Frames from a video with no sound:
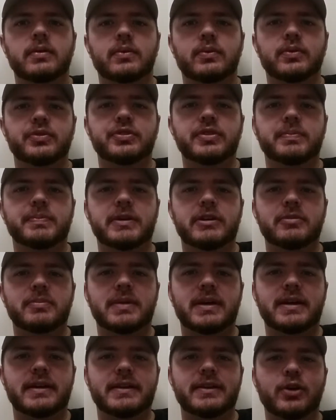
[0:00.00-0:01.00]
What's up
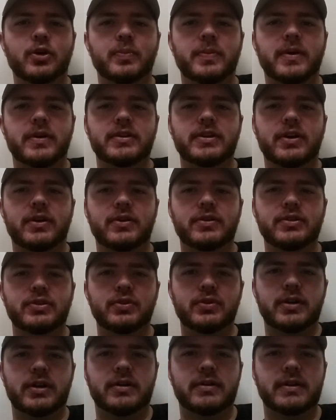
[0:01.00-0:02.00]
everybody? Hope all y'all are
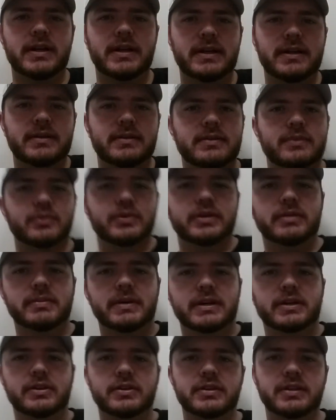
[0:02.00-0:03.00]
doing alright. Well,
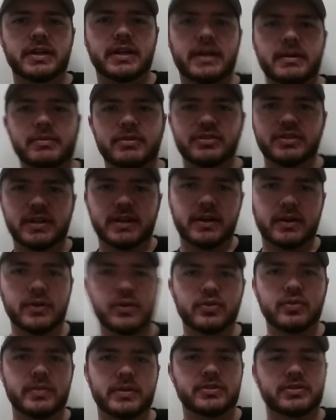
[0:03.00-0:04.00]
my good camera's at
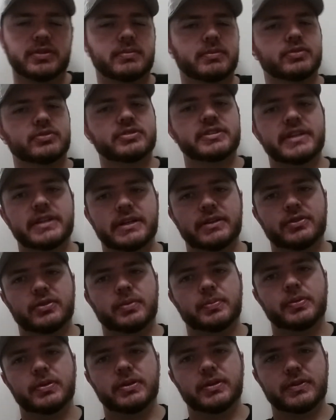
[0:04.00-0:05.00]
home. It's almost dead, so
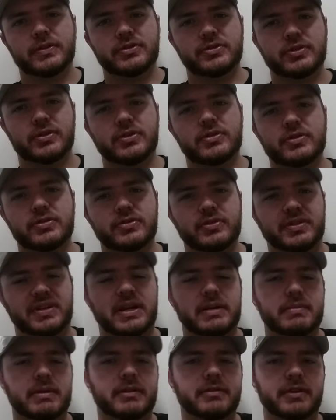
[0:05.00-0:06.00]
I put it on the charger, so I got my